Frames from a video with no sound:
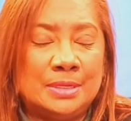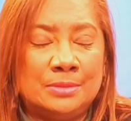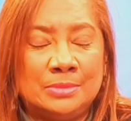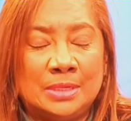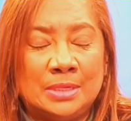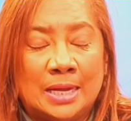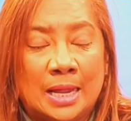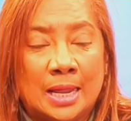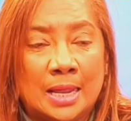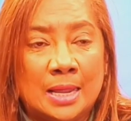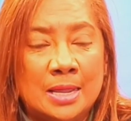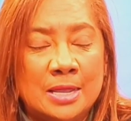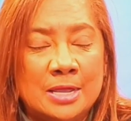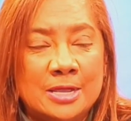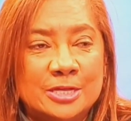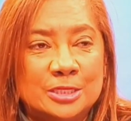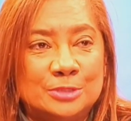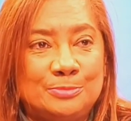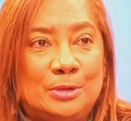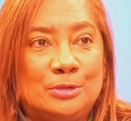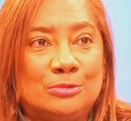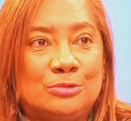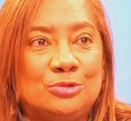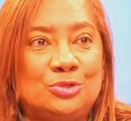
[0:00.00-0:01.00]
And when I
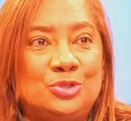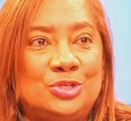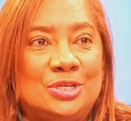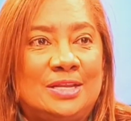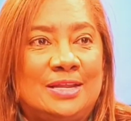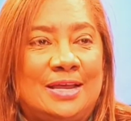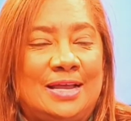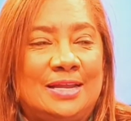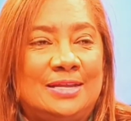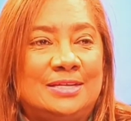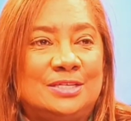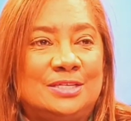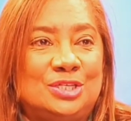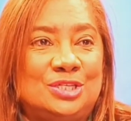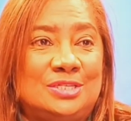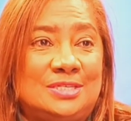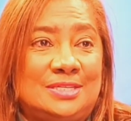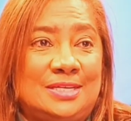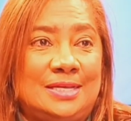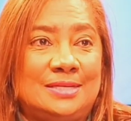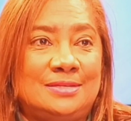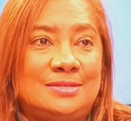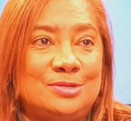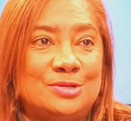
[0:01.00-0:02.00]
spoke to Jill Ellis, she
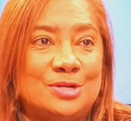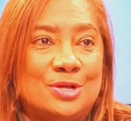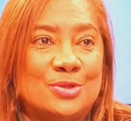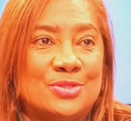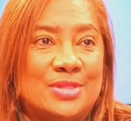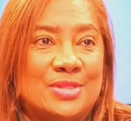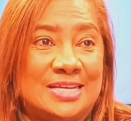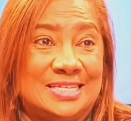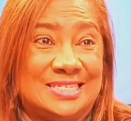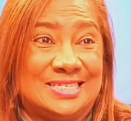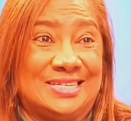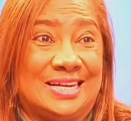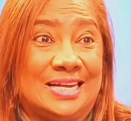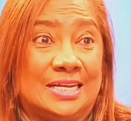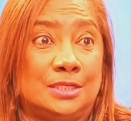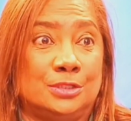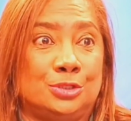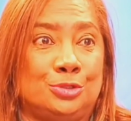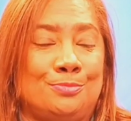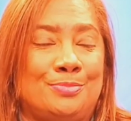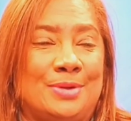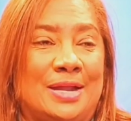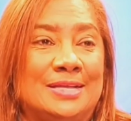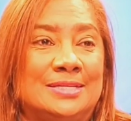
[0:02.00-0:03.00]
said, they
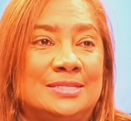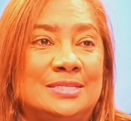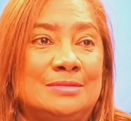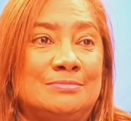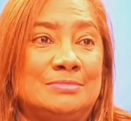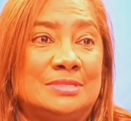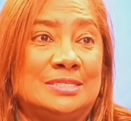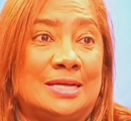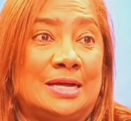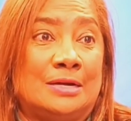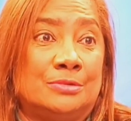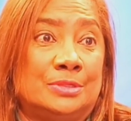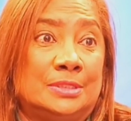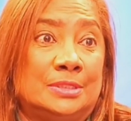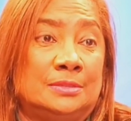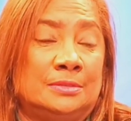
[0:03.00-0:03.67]
struggle to break teams down.